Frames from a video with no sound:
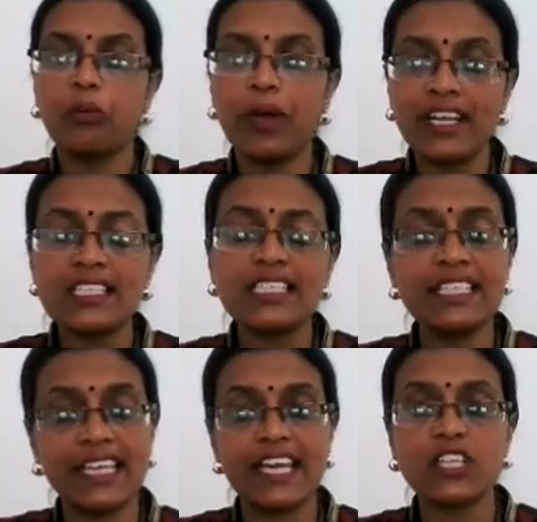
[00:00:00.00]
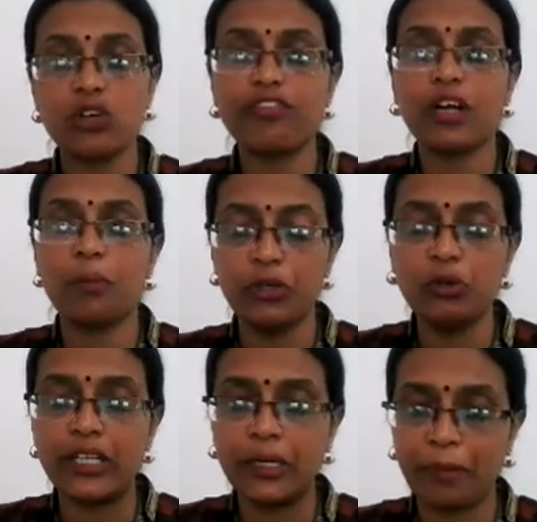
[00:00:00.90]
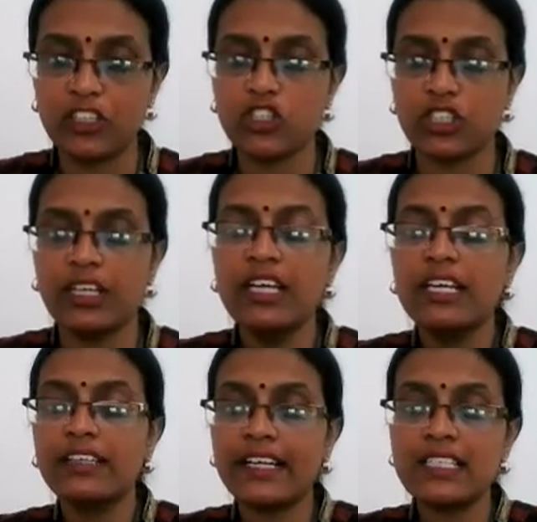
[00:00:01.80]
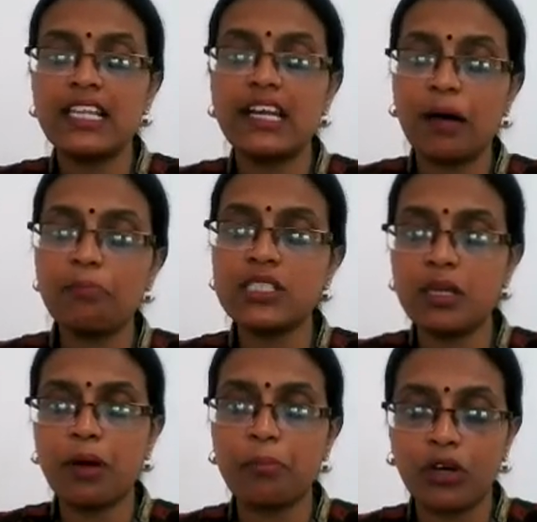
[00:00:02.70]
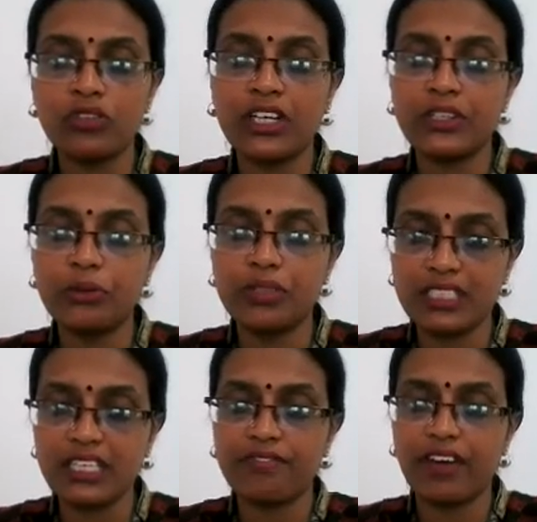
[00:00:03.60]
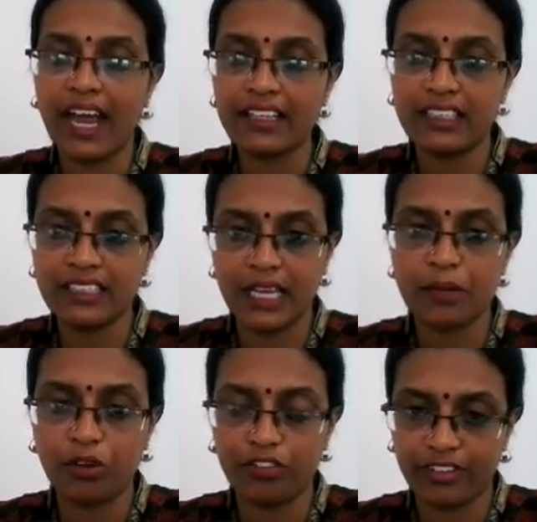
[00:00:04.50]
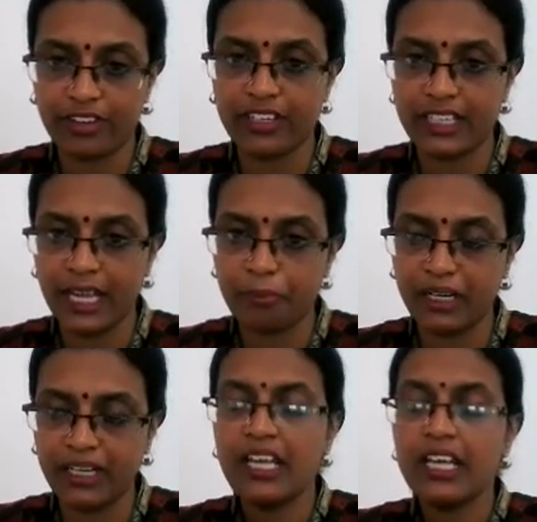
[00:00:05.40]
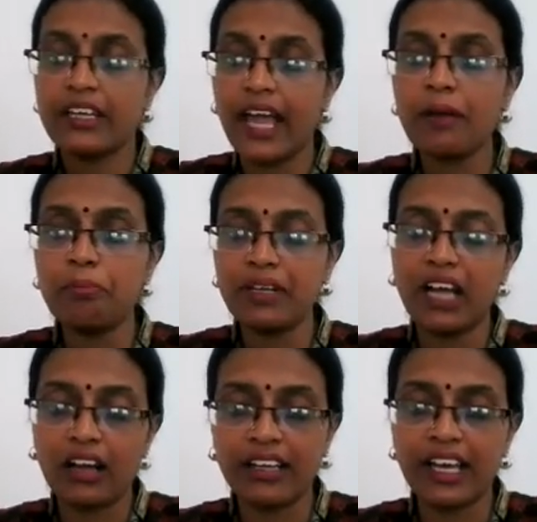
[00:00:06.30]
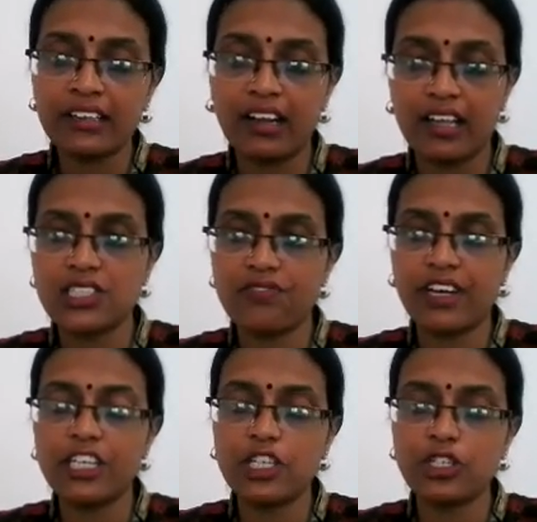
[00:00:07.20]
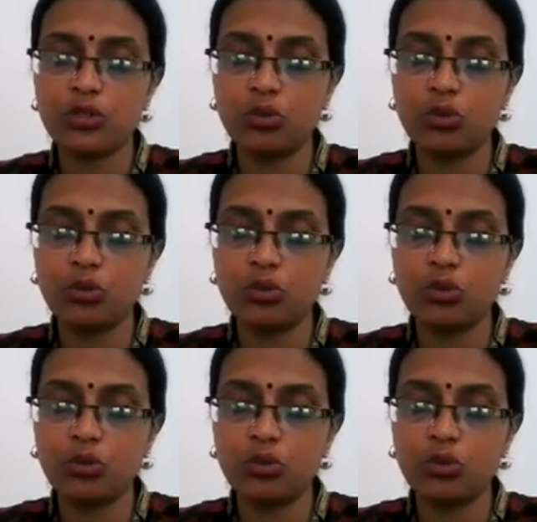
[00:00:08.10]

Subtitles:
Whereas in case of commuted pension, that is the lump sum amount that you receive at the time of retirement, can be again classified into